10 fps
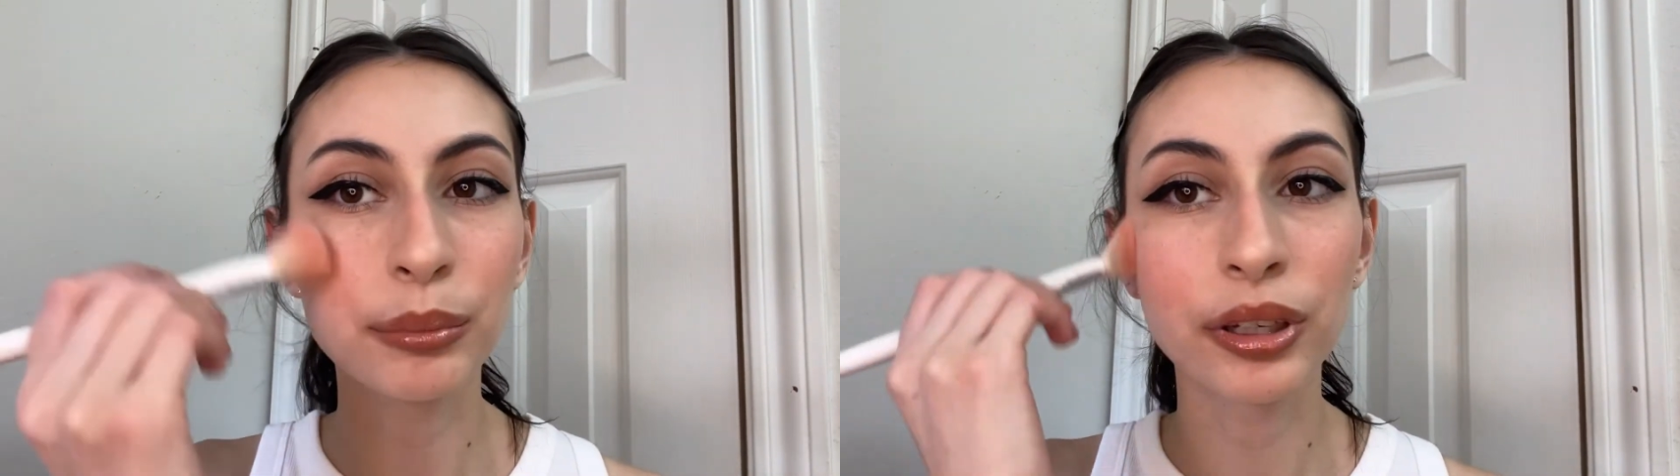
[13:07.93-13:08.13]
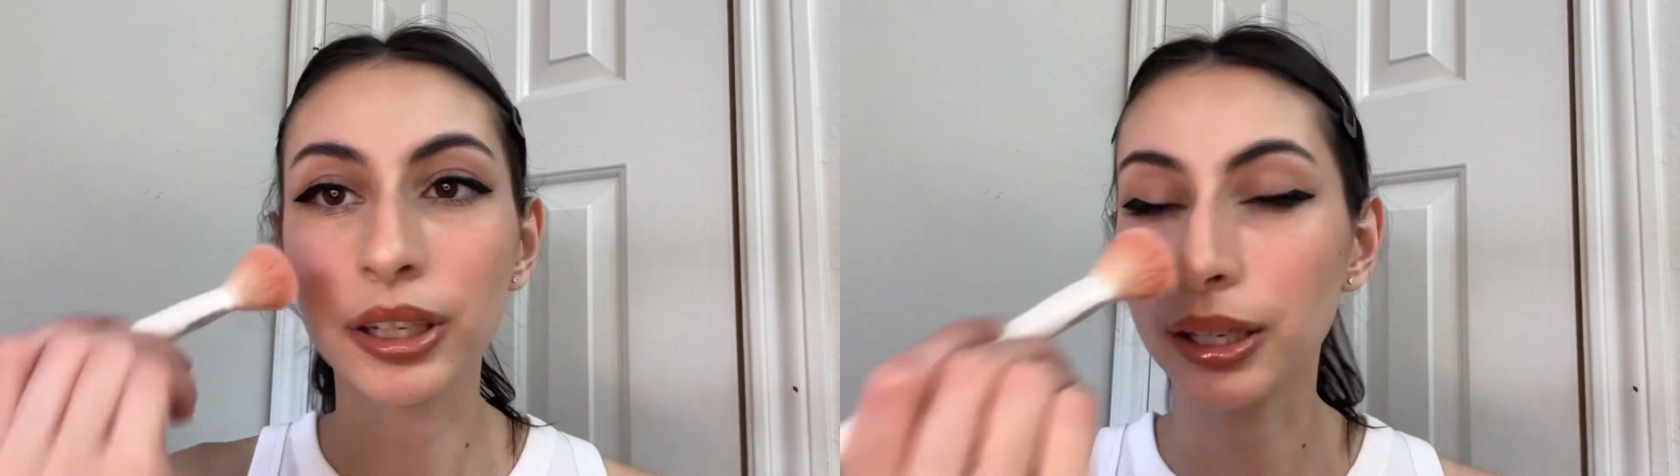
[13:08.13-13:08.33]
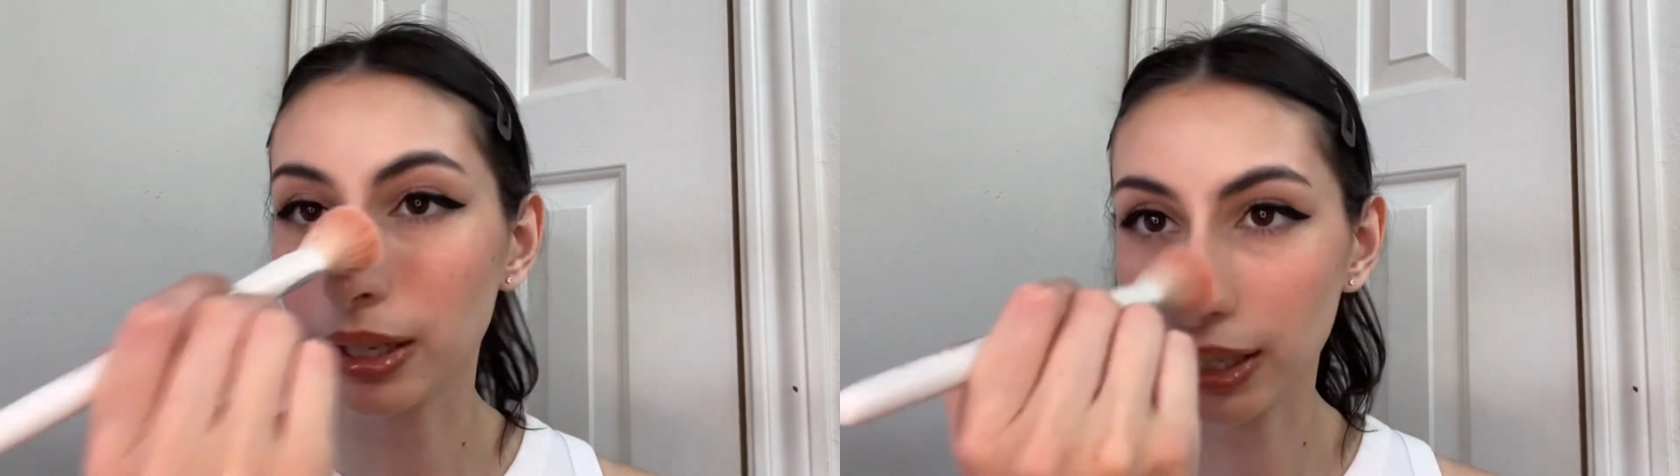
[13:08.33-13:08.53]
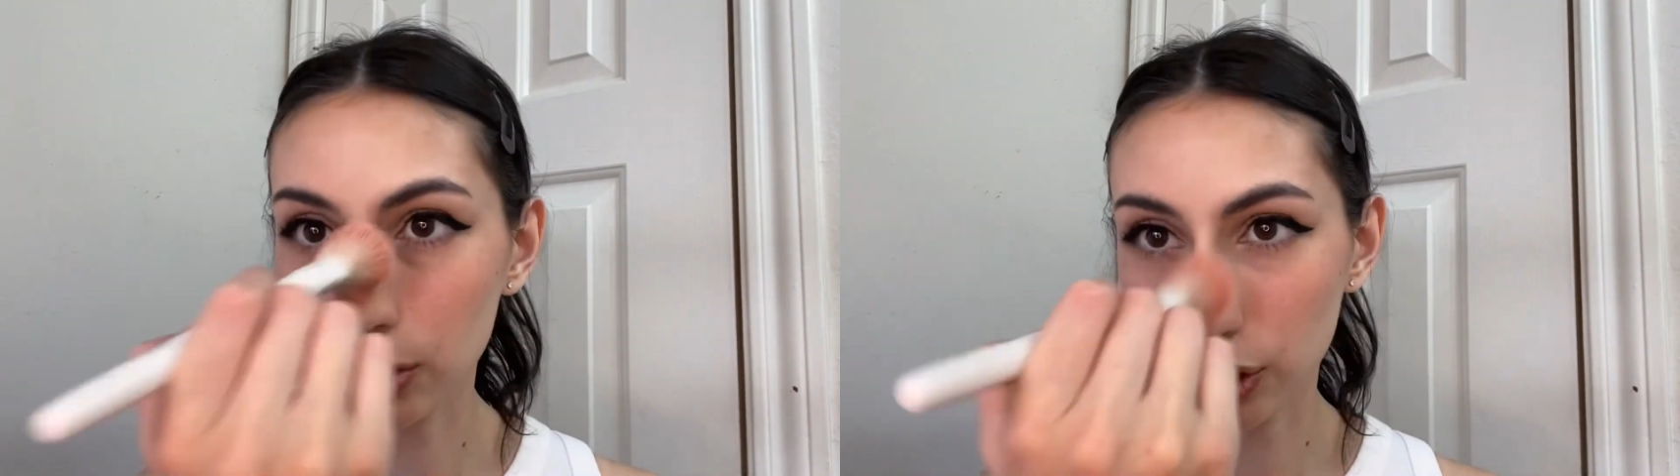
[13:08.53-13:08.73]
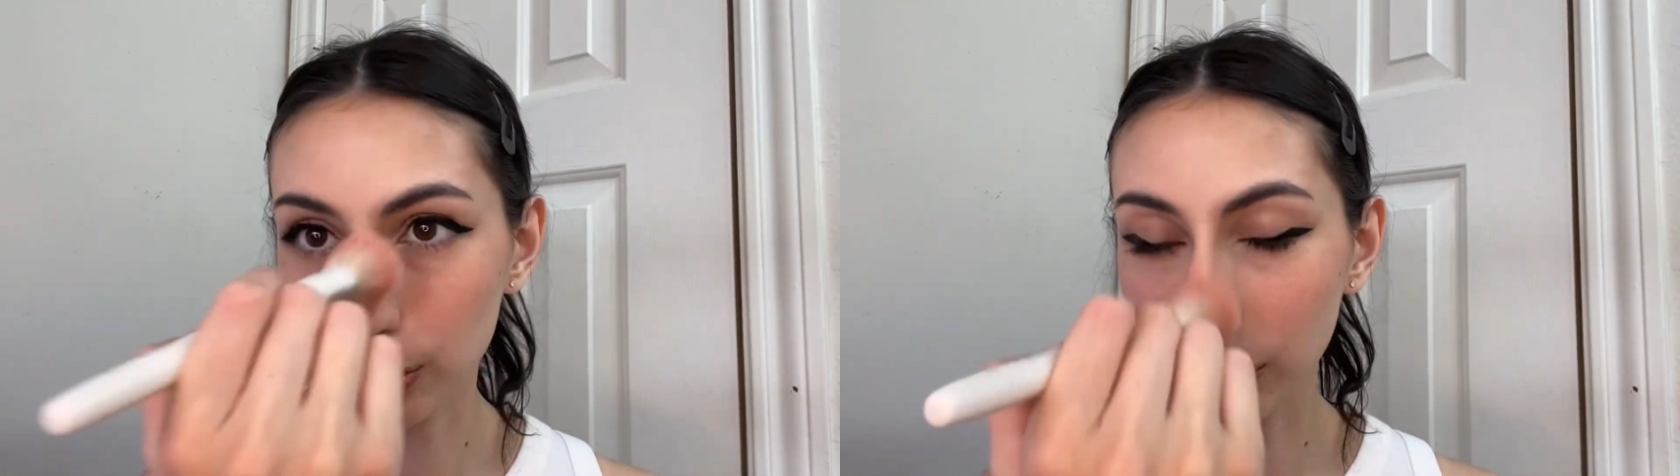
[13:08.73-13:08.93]
putting
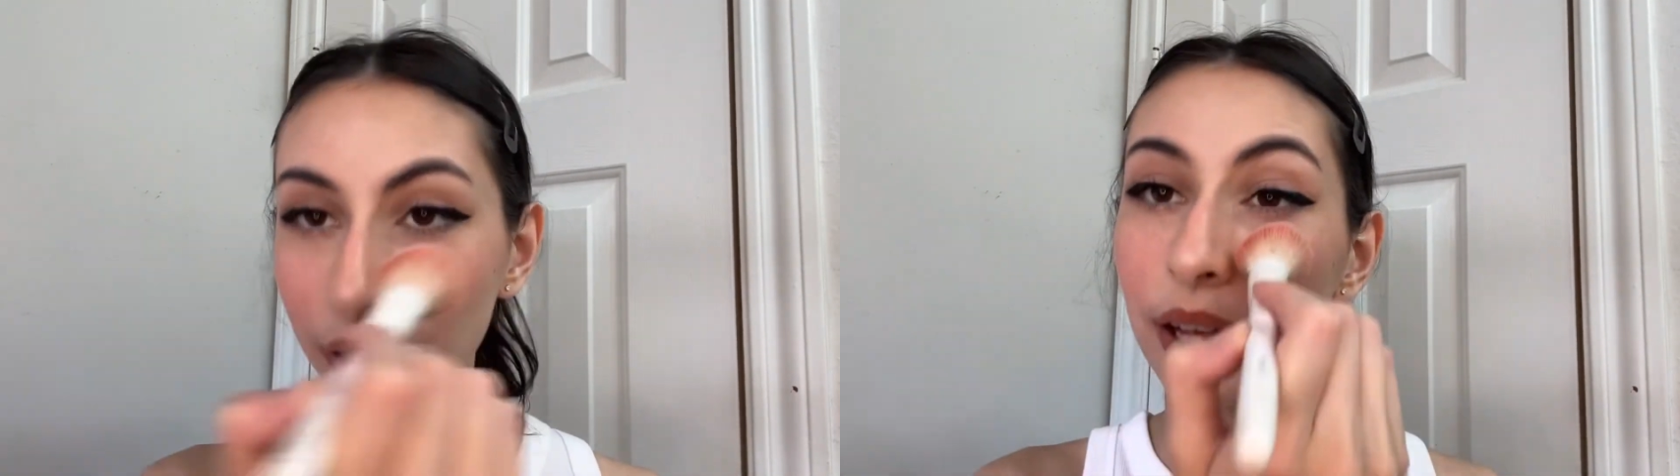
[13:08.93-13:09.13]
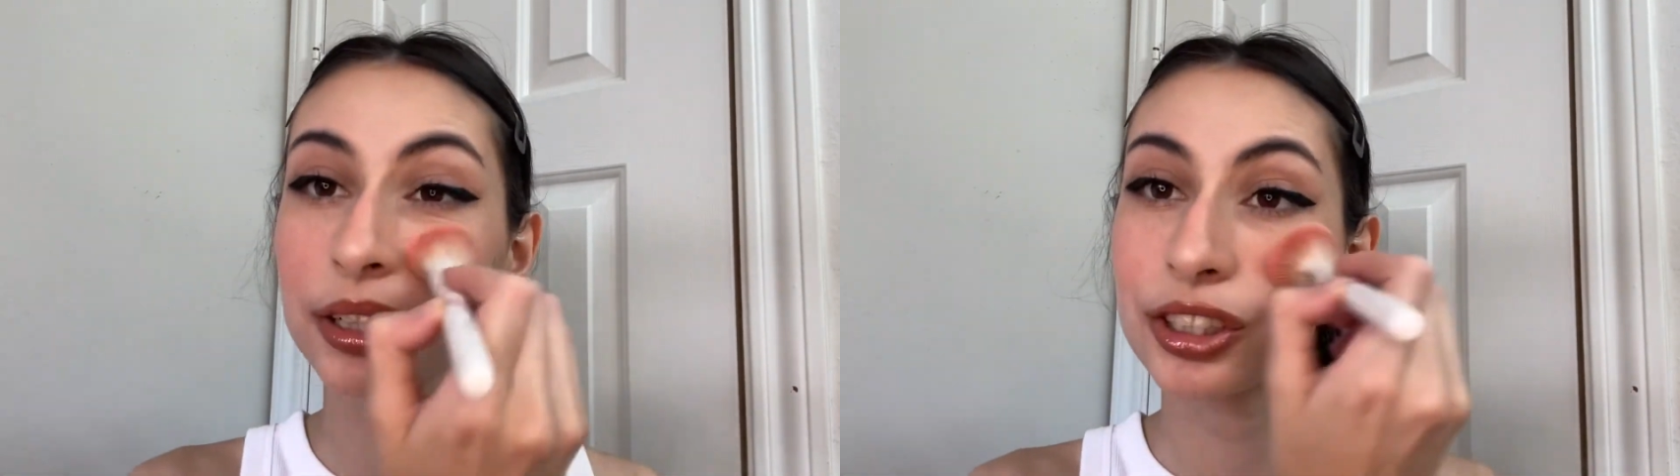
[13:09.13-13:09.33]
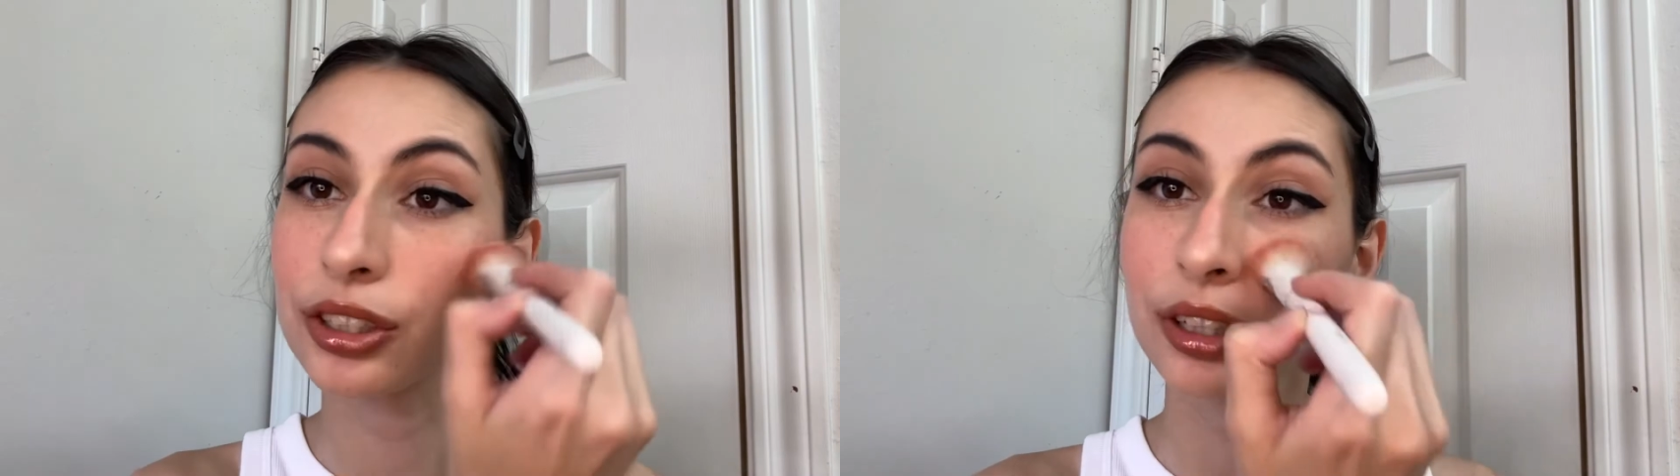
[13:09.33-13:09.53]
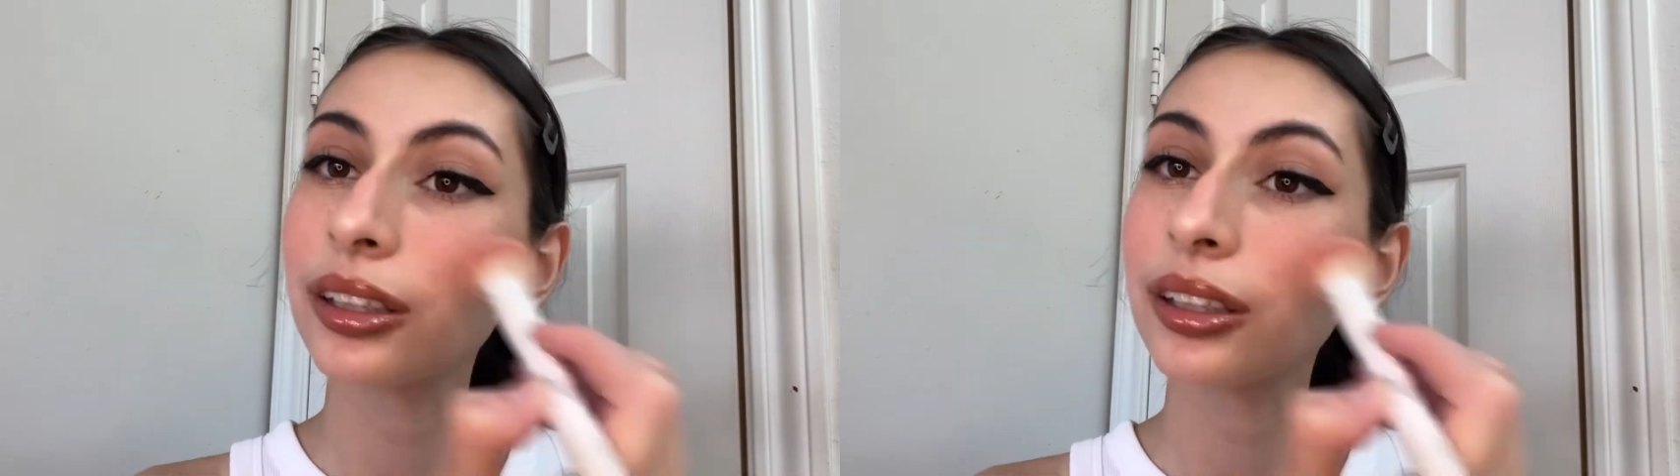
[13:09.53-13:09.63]
extra blush